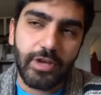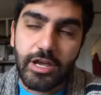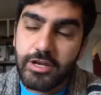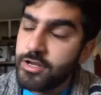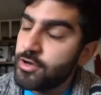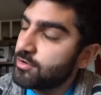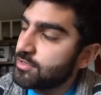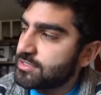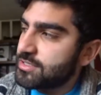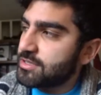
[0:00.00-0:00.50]
I
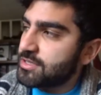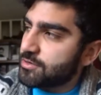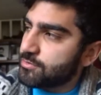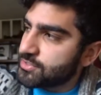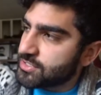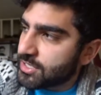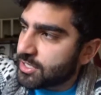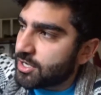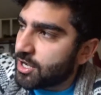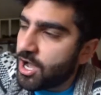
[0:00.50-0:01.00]
noticed that there
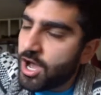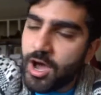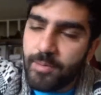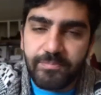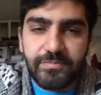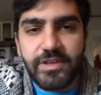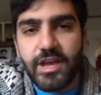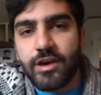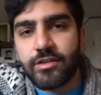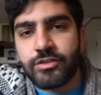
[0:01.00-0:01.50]
was a
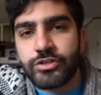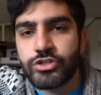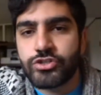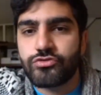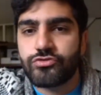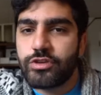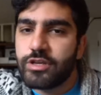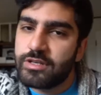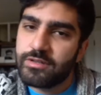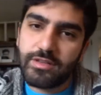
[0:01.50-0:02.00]
cop down the
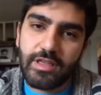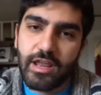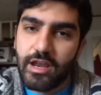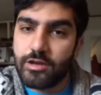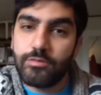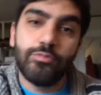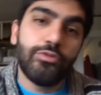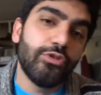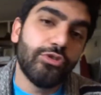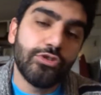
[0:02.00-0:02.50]
street that
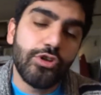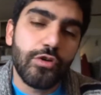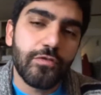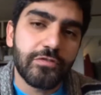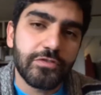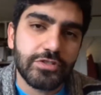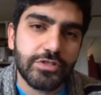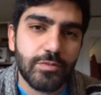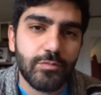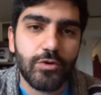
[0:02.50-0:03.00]
had pulled
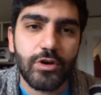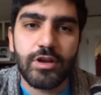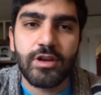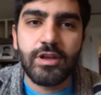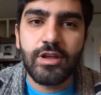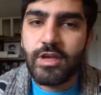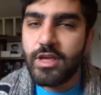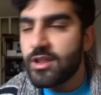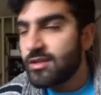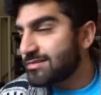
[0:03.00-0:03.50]
over someone.
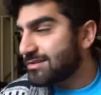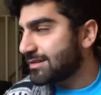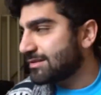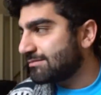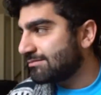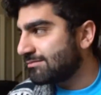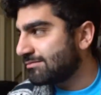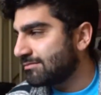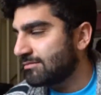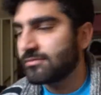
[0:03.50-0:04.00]
I was like,
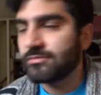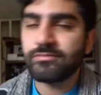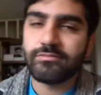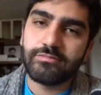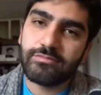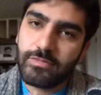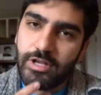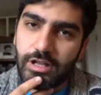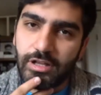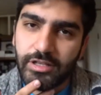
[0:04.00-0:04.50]
hmm,
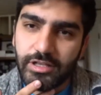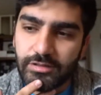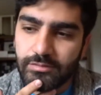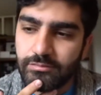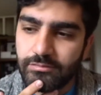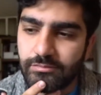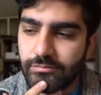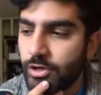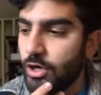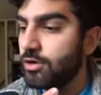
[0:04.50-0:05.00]
I'll,
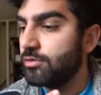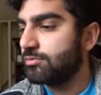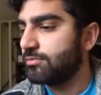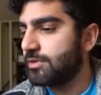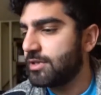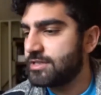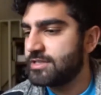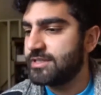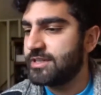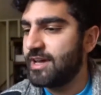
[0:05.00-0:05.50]
oh,
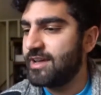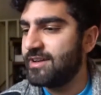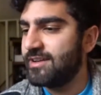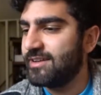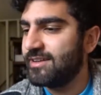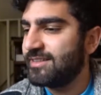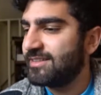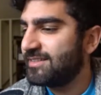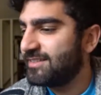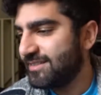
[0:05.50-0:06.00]
it's done.
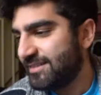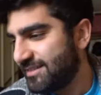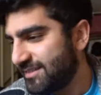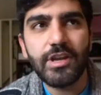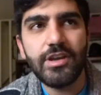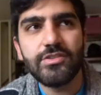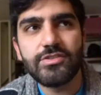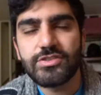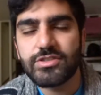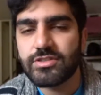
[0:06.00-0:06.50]

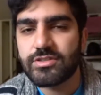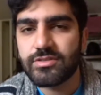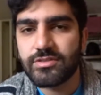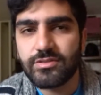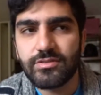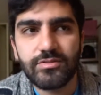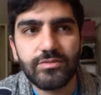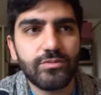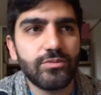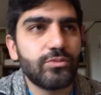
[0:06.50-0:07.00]
I was
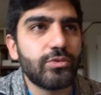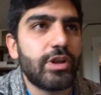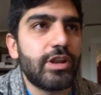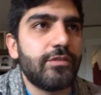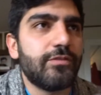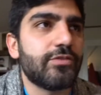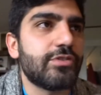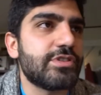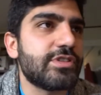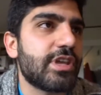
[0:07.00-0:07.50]
waiting
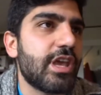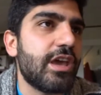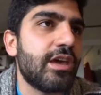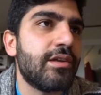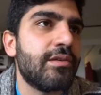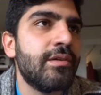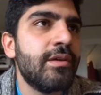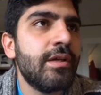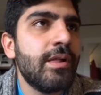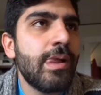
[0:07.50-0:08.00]
for a
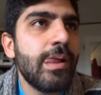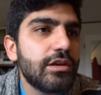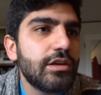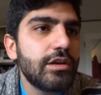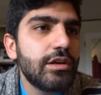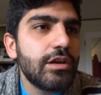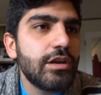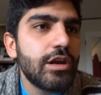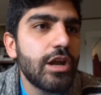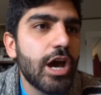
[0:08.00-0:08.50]
scan.
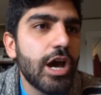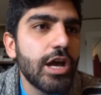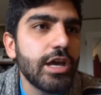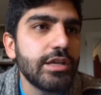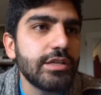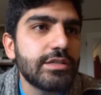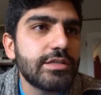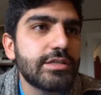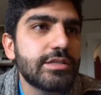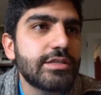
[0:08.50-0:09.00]

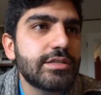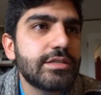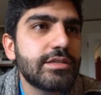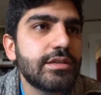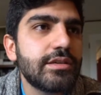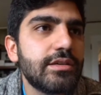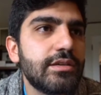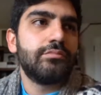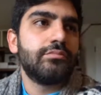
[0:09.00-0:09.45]
Nice.